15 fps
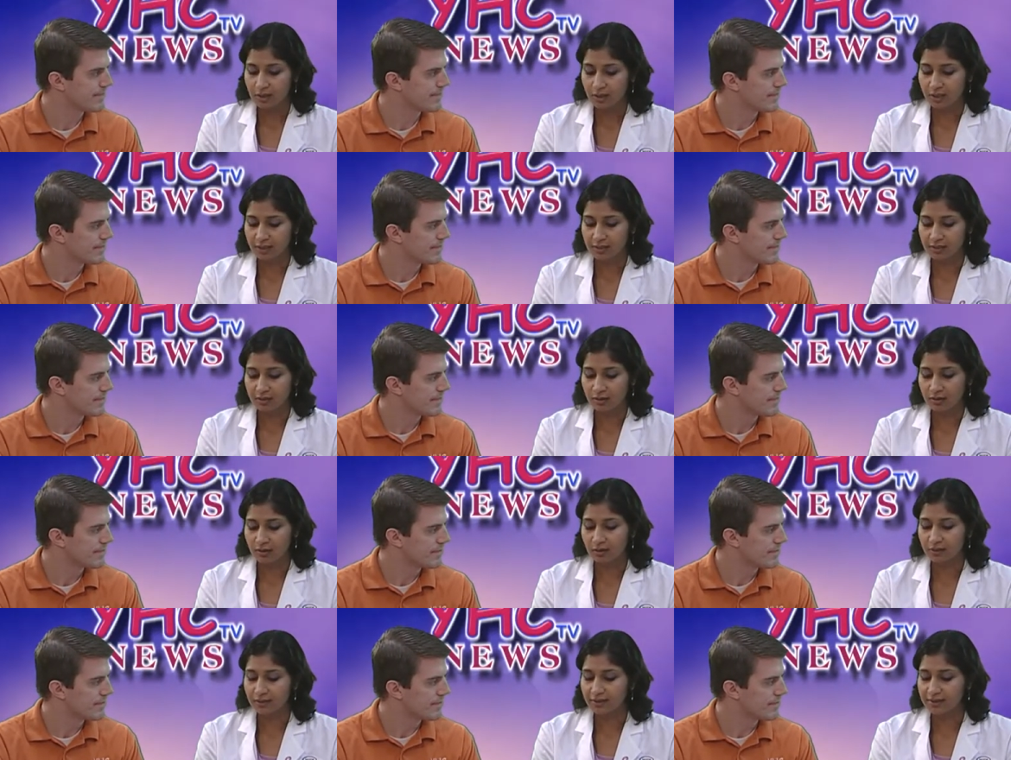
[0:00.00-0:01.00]
Speaker 1: It's
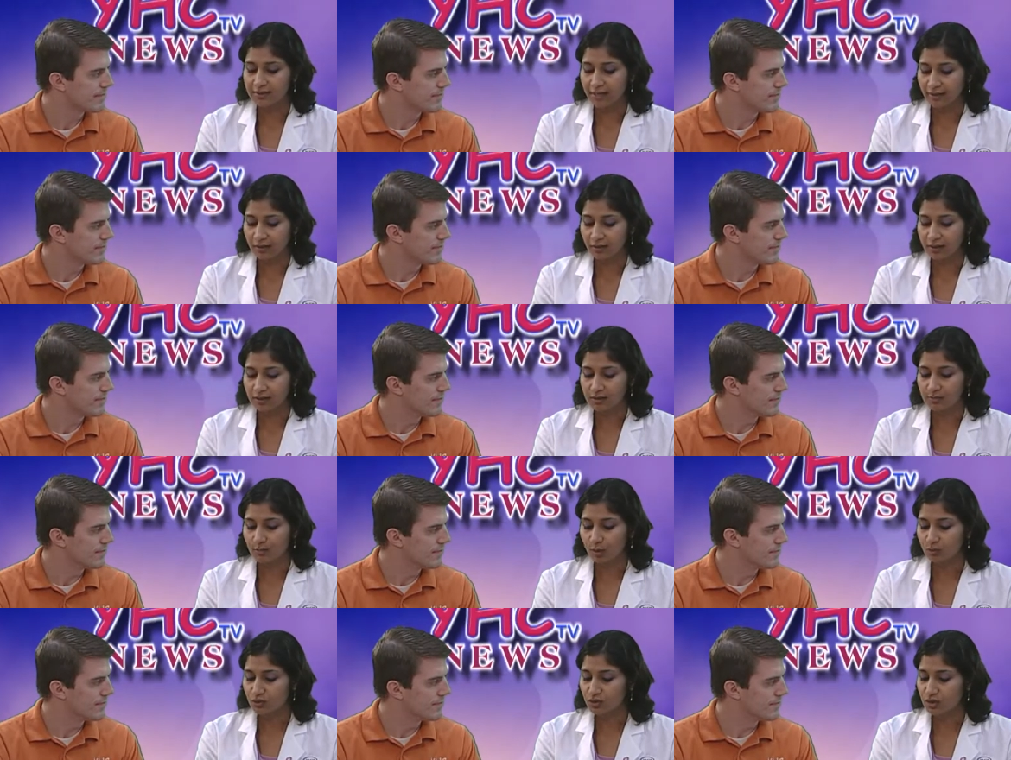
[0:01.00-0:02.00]
uh, the second
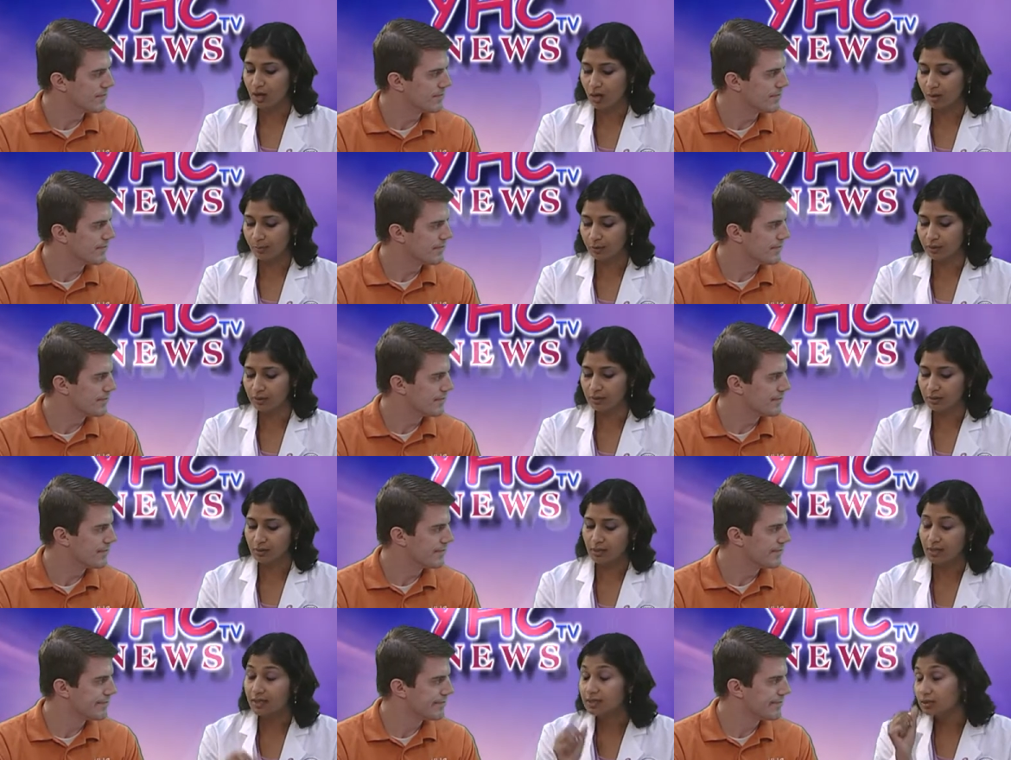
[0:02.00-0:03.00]
most common
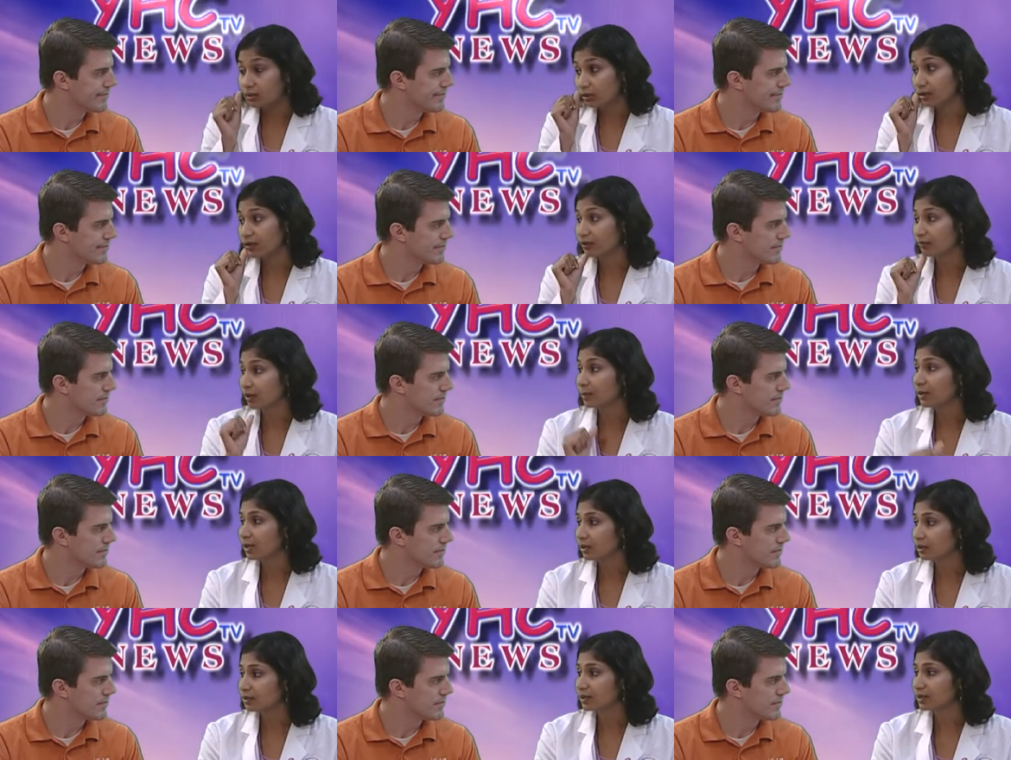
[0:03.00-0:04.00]
cancer in the
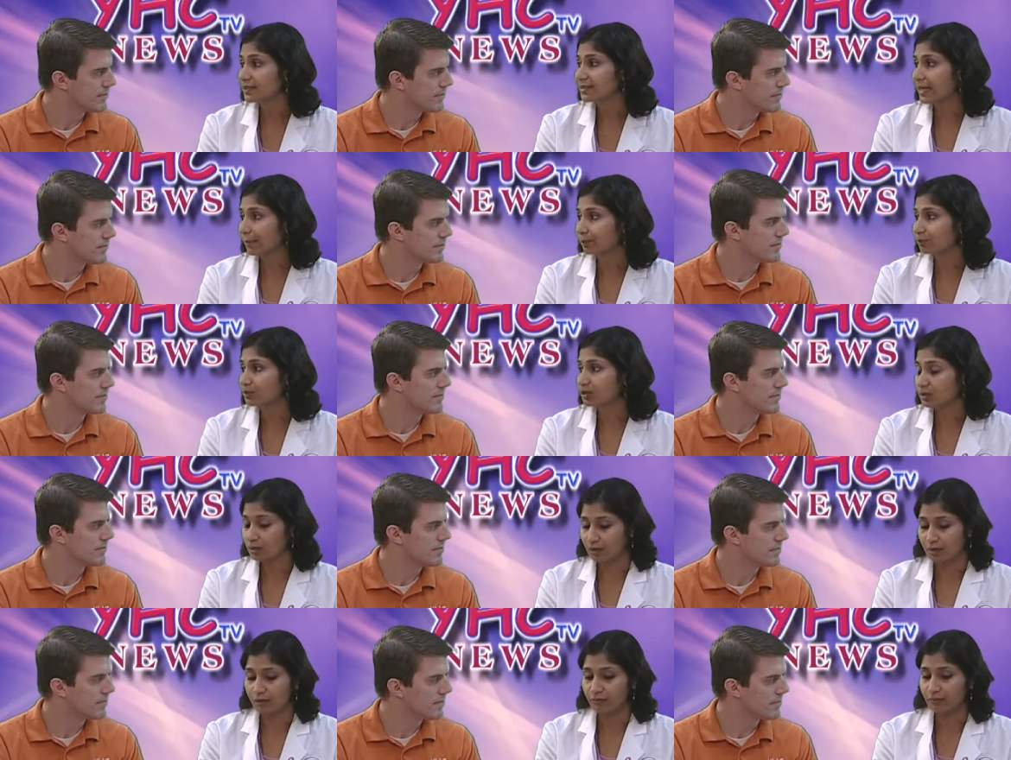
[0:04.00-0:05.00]
women, except
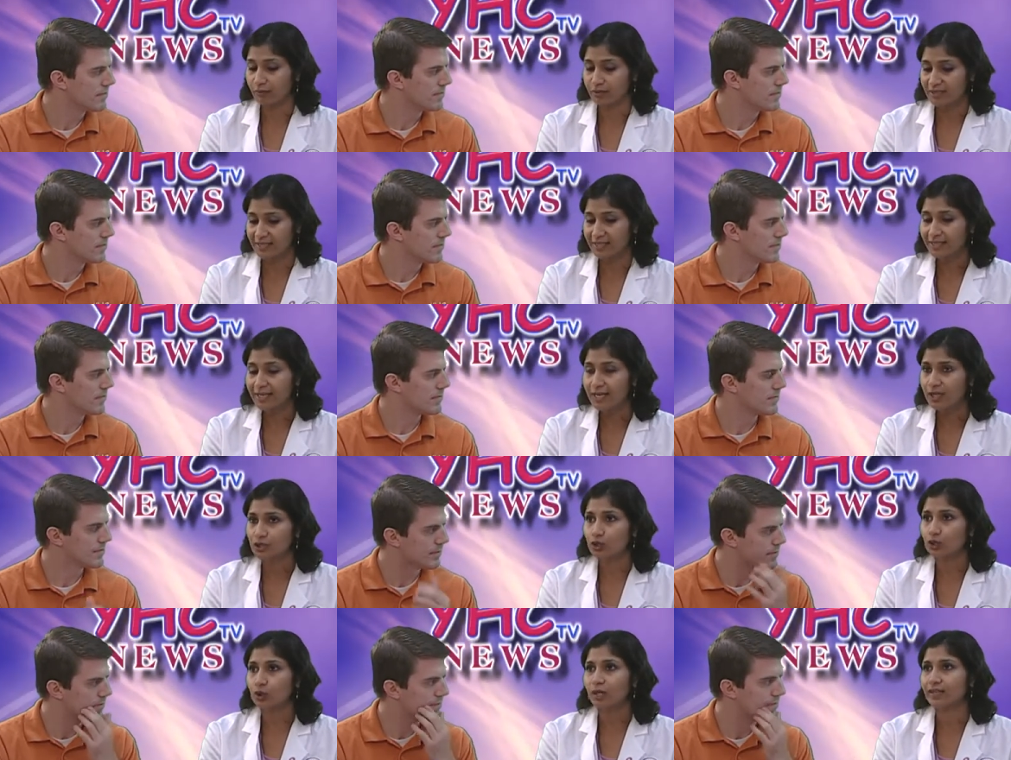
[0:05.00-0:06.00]
uh, for the skin
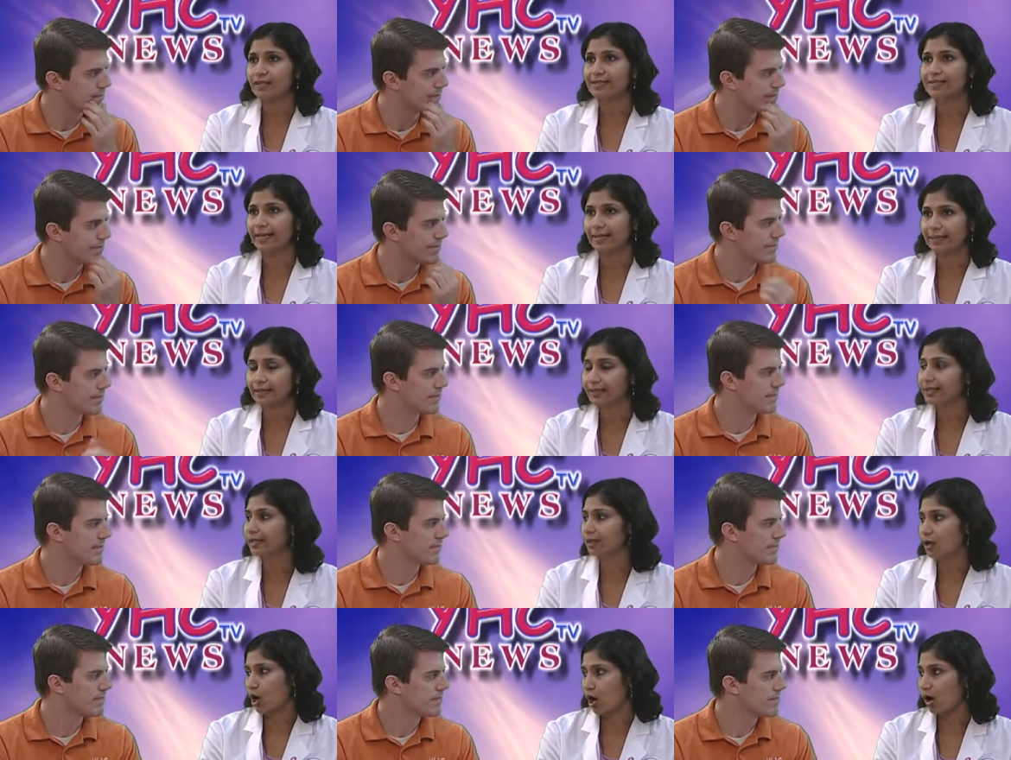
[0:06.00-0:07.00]
cancer, and the second
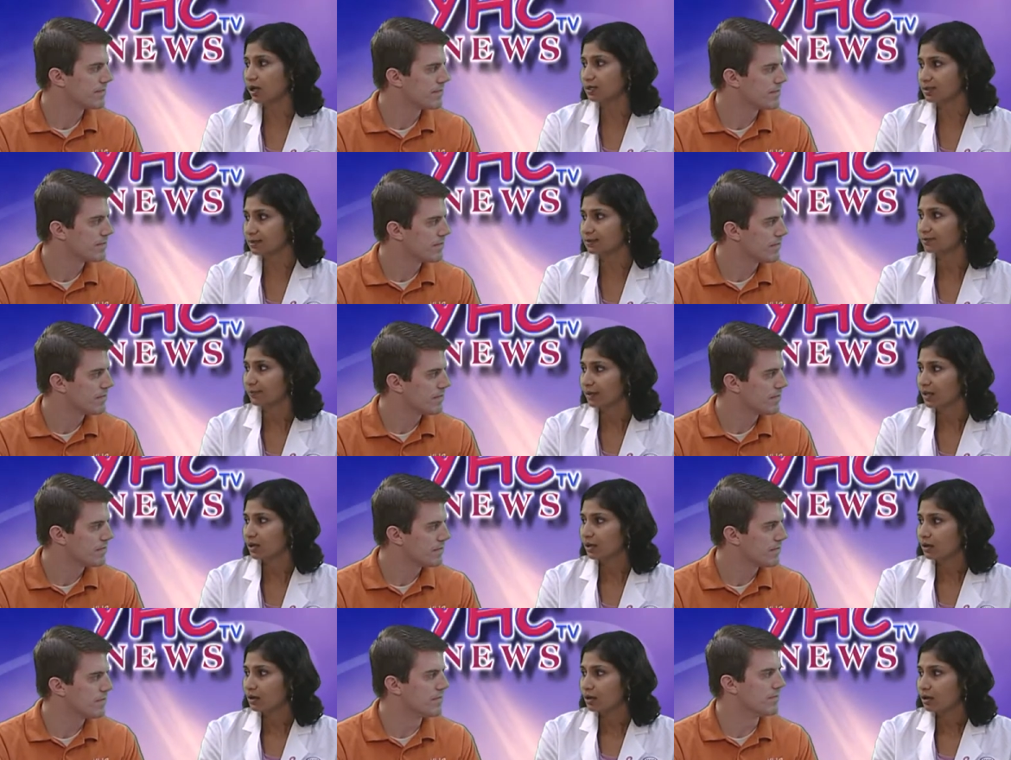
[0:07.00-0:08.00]
leading cause
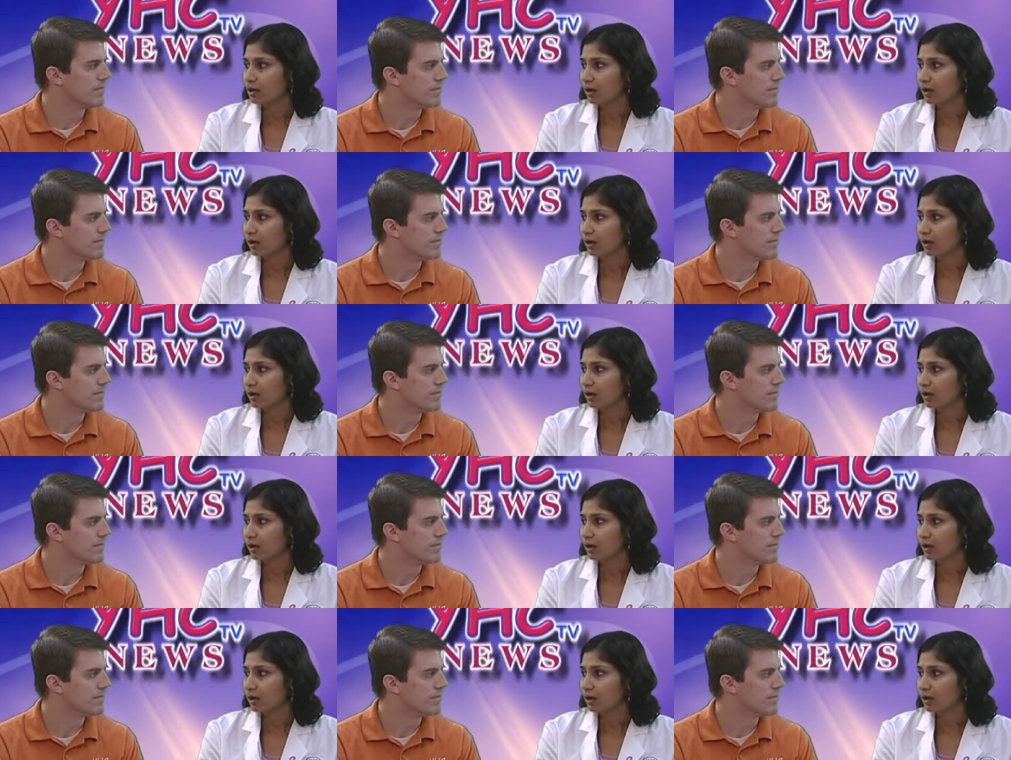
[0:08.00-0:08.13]
hmm.